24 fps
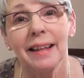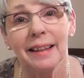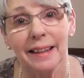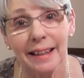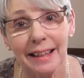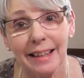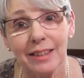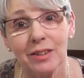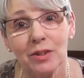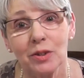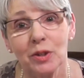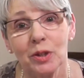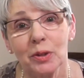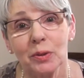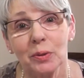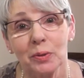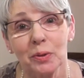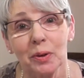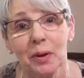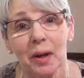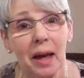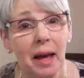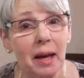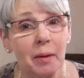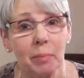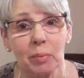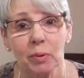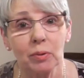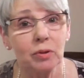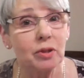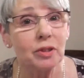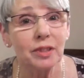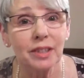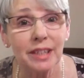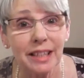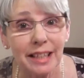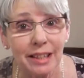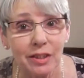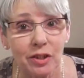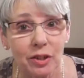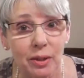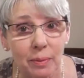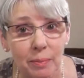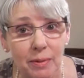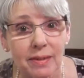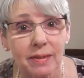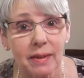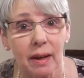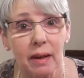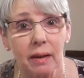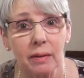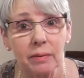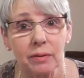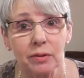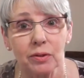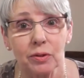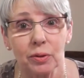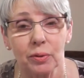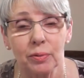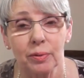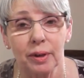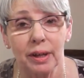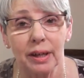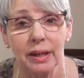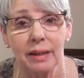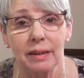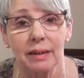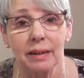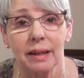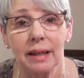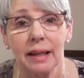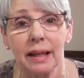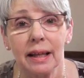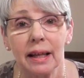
these children are able to teach themselves to read.